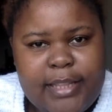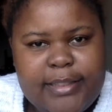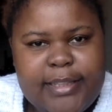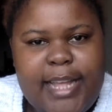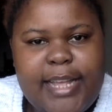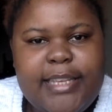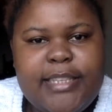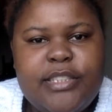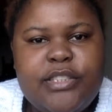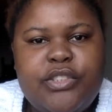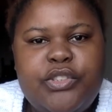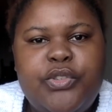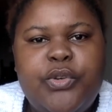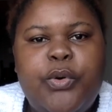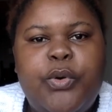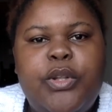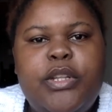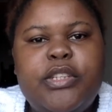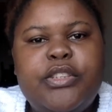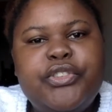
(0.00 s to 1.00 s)
that is
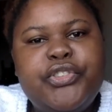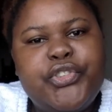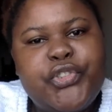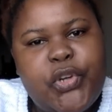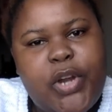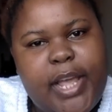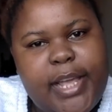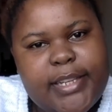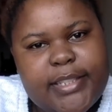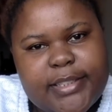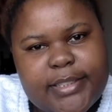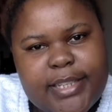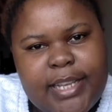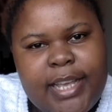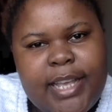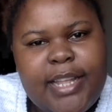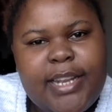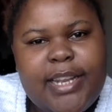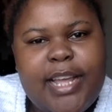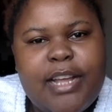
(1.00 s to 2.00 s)
your little trash,
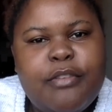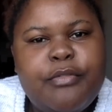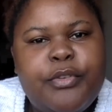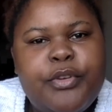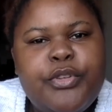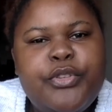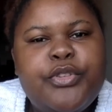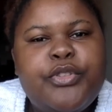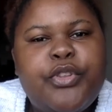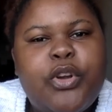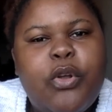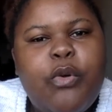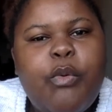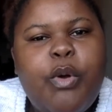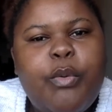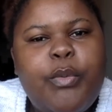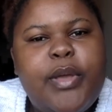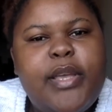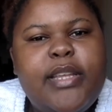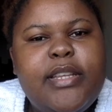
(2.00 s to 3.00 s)
like for you to throw
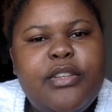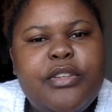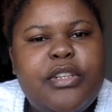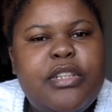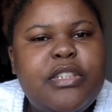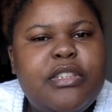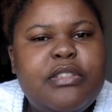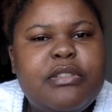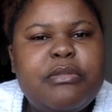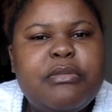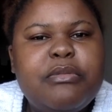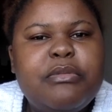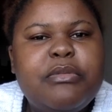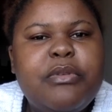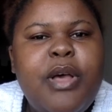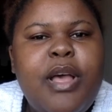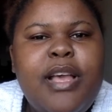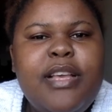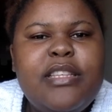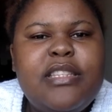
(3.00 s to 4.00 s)
away your
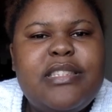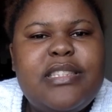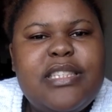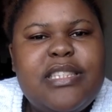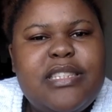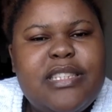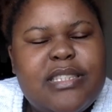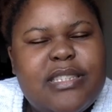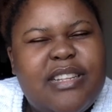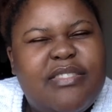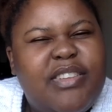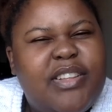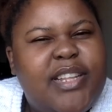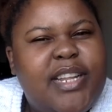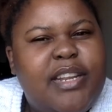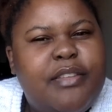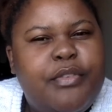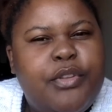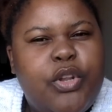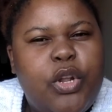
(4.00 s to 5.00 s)
little seeds and stuff like
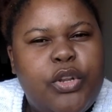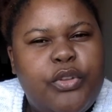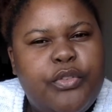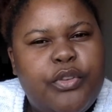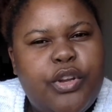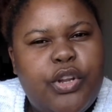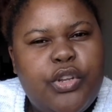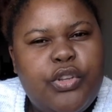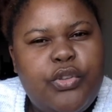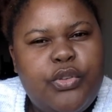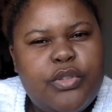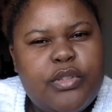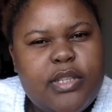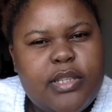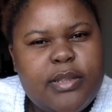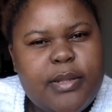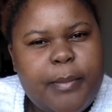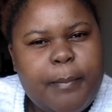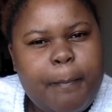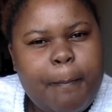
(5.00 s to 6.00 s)
that if you're not
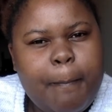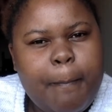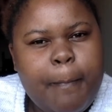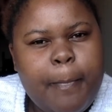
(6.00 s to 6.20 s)
using them,